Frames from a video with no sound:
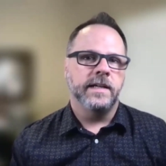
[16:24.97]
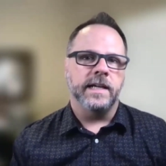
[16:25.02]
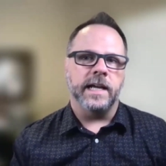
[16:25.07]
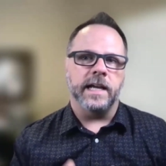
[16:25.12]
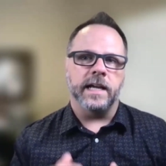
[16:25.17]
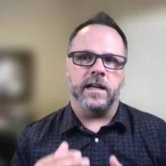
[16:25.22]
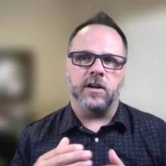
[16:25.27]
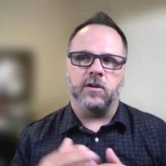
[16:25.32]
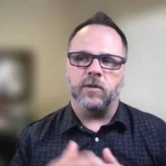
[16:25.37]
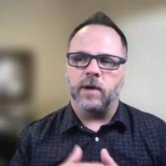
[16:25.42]

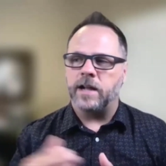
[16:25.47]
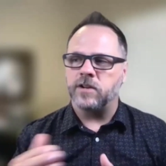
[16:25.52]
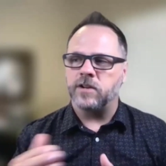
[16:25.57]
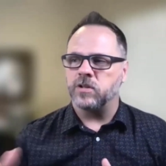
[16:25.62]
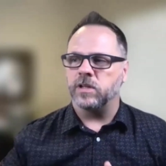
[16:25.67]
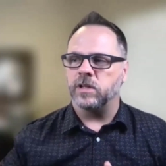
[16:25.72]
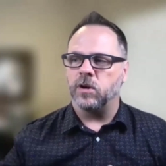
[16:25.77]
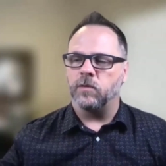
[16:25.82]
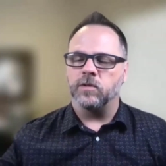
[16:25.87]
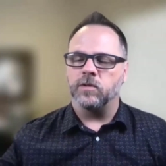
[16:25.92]
And
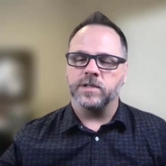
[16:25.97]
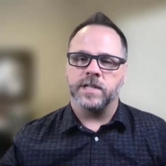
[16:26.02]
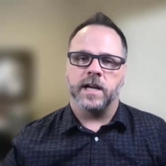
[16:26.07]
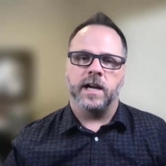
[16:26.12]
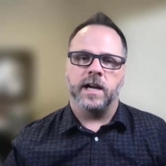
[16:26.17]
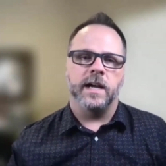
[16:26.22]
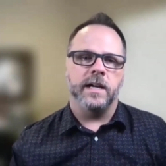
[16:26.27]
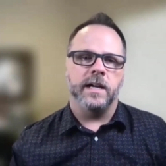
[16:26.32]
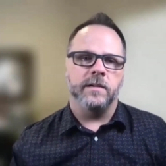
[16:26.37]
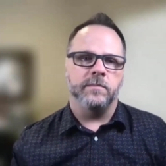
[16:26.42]
gradually over
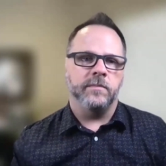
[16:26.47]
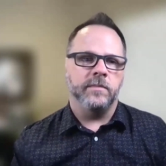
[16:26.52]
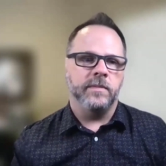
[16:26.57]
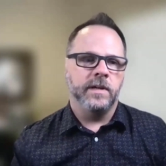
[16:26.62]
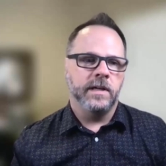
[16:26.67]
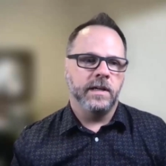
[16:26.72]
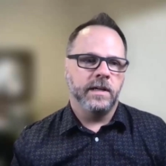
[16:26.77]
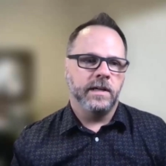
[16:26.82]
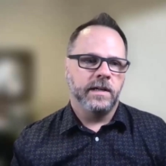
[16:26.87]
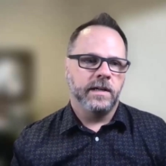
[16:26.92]
time,
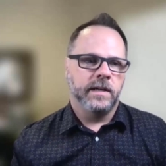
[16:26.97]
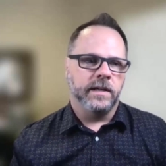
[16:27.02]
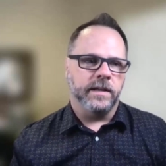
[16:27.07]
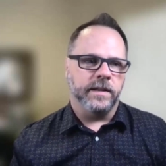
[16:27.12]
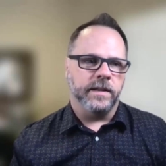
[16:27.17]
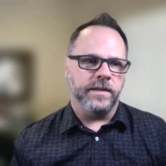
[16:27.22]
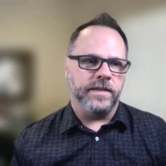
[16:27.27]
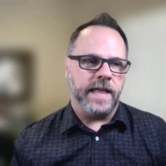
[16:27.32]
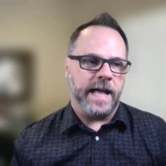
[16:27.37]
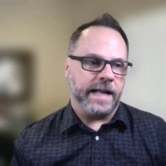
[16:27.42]

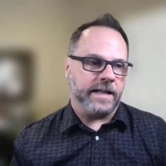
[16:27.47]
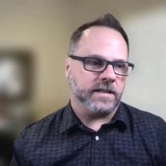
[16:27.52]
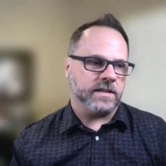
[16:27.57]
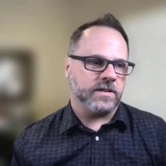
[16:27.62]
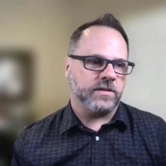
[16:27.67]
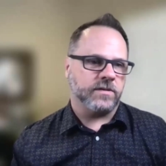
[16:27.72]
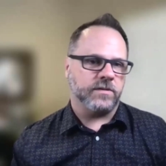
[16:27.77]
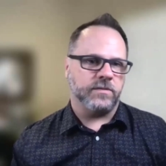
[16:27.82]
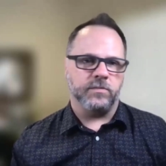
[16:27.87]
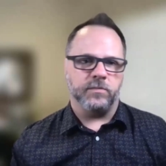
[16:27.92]

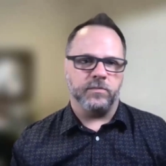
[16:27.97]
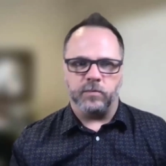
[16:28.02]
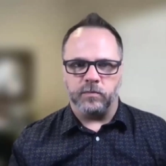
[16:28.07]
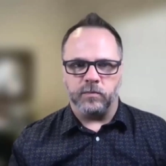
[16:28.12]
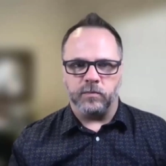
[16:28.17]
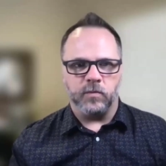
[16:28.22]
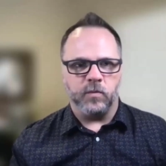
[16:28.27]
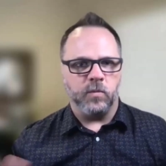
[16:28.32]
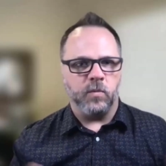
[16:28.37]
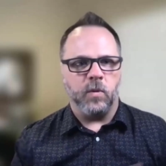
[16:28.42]
that's
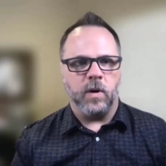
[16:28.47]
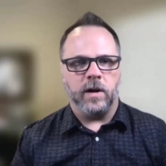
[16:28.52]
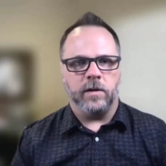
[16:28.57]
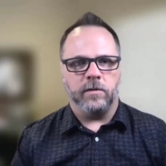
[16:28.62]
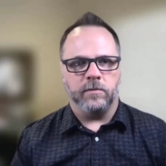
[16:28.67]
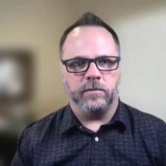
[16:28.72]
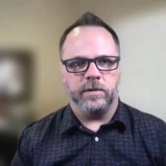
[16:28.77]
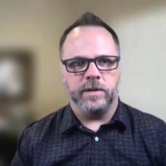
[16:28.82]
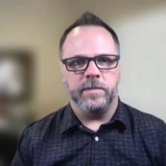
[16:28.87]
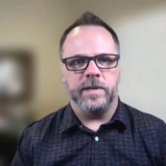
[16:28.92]
what
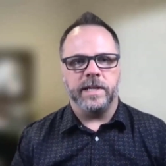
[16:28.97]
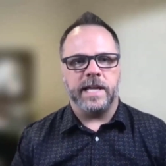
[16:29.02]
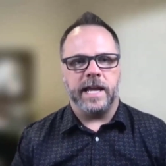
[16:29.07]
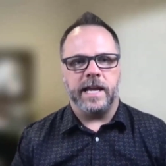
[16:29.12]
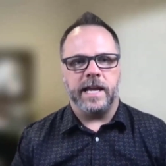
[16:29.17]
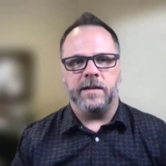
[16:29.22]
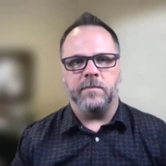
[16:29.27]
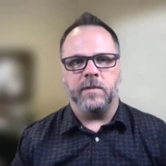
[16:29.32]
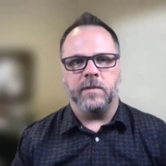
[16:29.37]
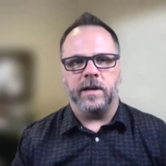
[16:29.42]
we
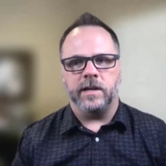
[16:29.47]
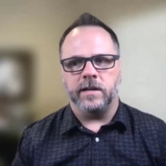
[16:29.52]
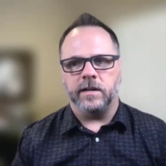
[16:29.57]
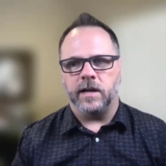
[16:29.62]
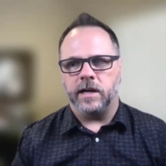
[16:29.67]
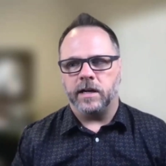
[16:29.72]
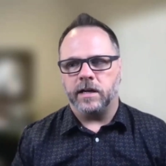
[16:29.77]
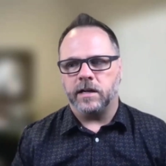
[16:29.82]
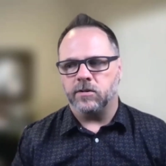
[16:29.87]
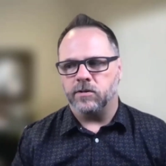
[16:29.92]
became.
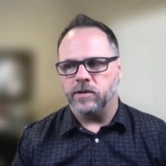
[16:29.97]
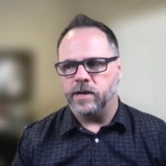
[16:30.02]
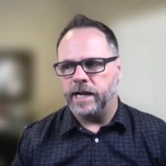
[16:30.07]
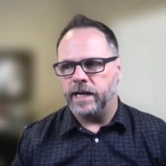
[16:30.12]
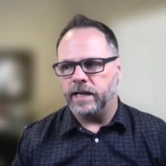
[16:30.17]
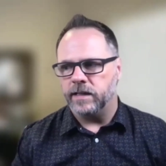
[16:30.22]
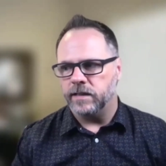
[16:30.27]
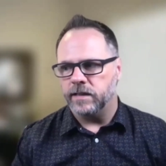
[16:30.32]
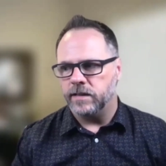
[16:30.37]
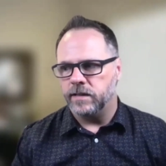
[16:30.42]
I
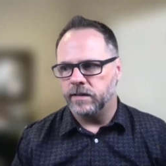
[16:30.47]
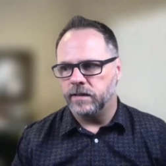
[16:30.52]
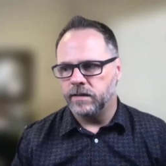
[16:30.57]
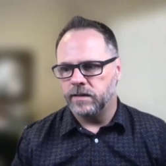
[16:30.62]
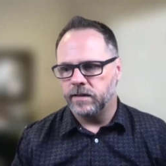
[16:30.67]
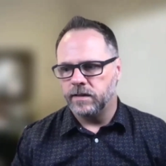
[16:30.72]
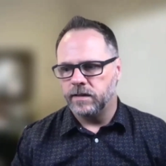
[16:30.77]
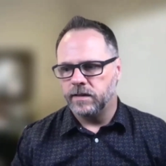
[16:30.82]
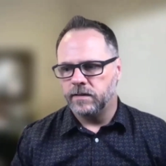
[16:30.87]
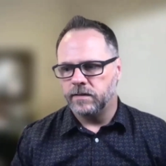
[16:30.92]
created
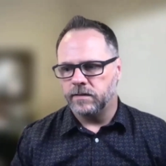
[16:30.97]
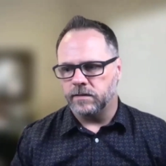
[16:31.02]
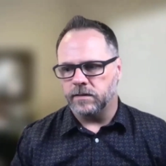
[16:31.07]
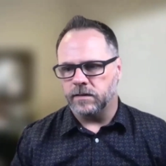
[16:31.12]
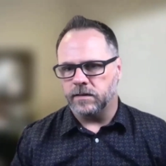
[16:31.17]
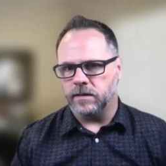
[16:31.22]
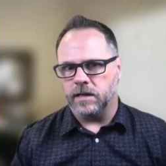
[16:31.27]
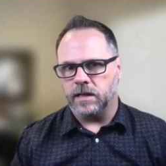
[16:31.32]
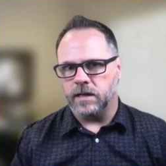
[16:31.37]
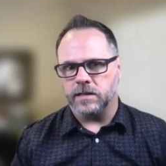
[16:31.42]

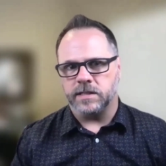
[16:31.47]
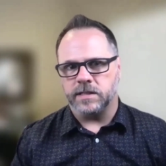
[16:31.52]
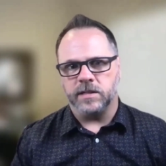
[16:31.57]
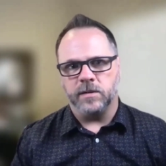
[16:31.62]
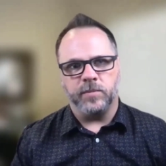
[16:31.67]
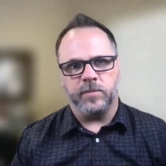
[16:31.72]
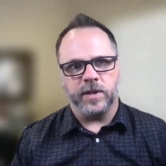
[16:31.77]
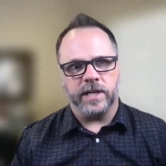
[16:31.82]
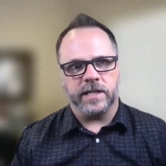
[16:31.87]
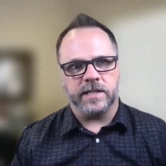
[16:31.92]

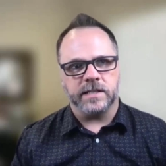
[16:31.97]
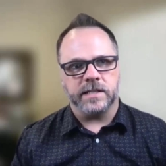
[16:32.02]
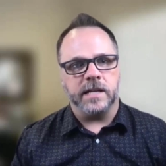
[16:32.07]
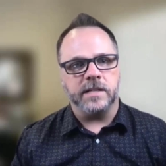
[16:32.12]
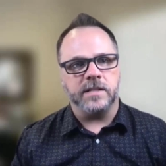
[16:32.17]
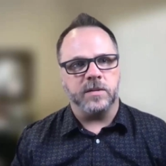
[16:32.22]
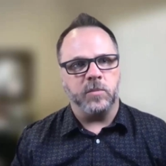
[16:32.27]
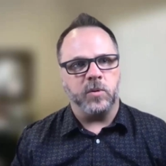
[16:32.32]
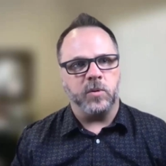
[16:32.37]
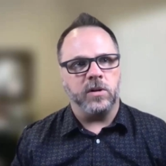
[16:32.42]
Simply
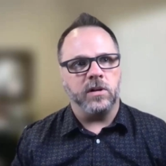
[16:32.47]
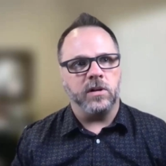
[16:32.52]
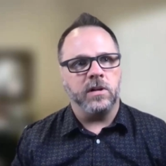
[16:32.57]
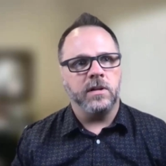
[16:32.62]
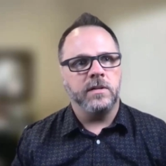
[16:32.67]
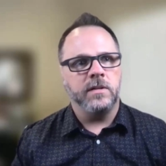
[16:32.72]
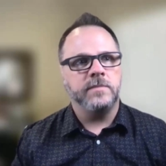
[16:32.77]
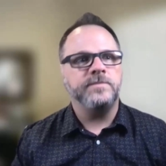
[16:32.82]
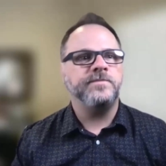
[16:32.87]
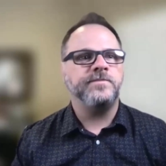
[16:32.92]
Accessible.
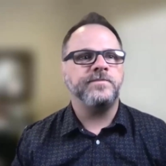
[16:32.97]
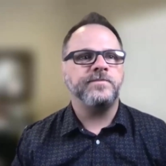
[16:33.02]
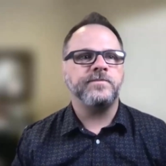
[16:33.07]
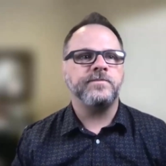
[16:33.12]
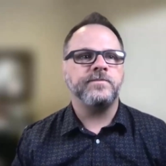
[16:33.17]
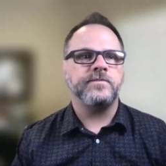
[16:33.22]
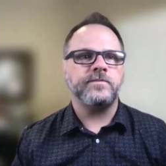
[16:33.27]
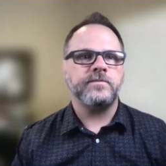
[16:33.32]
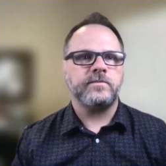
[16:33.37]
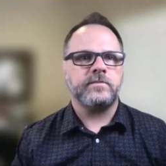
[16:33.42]

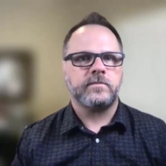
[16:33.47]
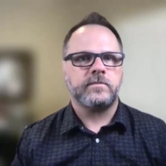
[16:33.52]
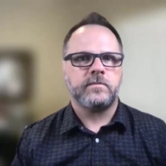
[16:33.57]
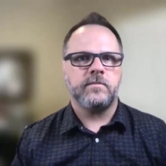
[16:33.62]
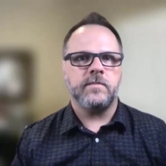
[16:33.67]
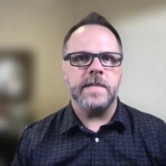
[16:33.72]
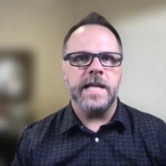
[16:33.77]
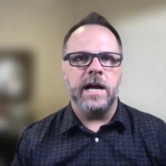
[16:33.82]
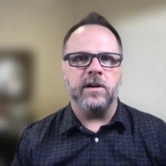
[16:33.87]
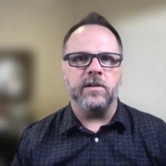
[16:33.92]

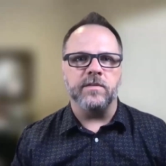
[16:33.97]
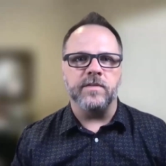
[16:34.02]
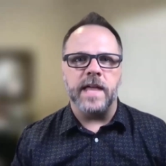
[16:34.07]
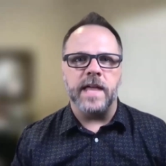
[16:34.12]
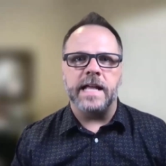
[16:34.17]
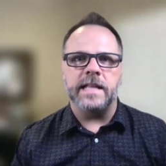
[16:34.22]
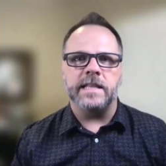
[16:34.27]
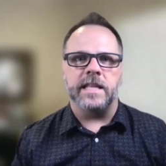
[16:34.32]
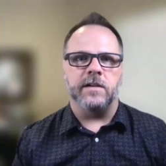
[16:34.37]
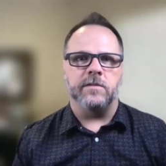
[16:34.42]
Out of
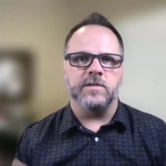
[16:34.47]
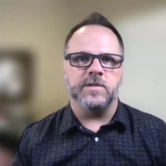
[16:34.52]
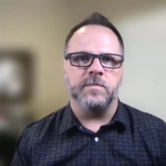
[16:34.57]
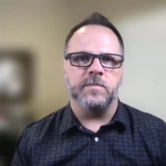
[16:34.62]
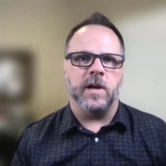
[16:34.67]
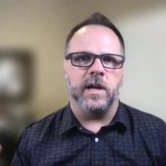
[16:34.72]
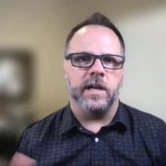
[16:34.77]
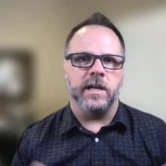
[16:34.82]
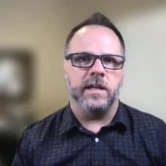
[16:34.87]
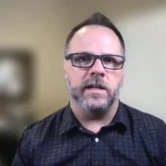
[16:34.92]
that, that was
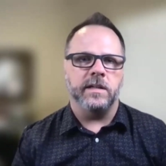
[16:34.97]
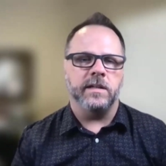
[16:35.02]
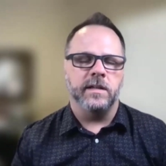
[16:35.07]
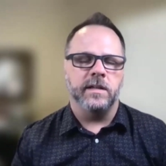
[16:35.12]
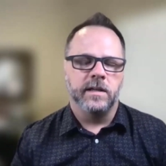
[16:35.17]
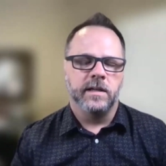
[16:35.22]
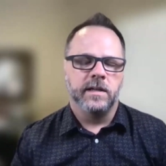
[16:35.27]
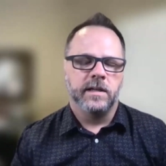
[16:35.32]
my